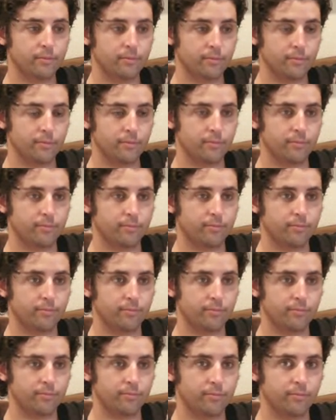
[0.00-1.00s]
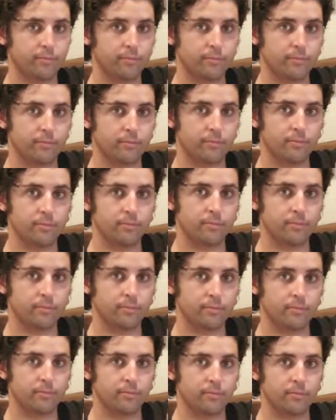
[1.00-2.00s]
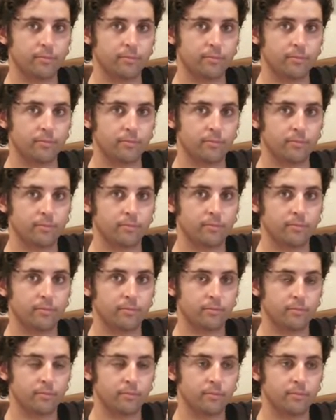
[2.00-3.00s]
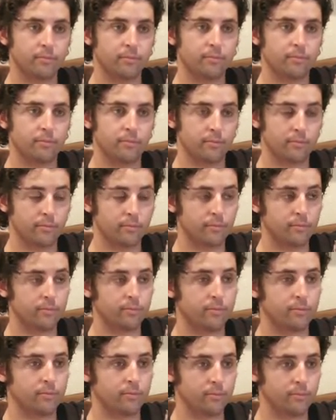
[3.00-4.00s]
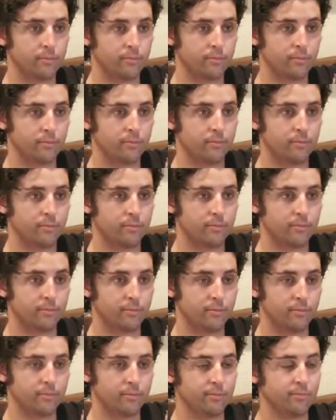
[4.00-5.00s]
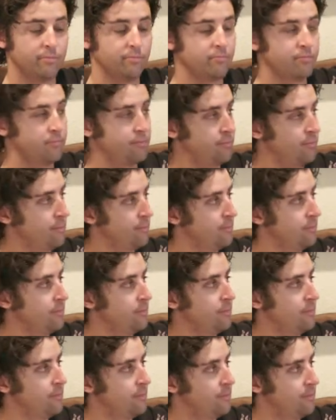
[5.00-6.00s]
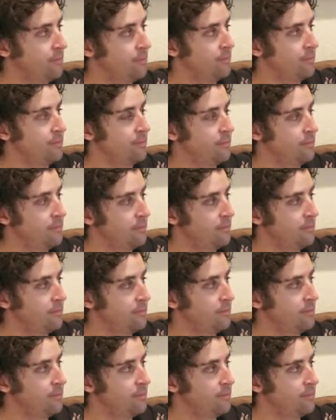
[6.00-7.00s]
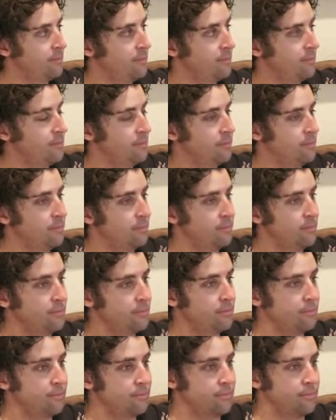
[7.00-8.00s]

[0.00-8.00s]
This person isn't speaking.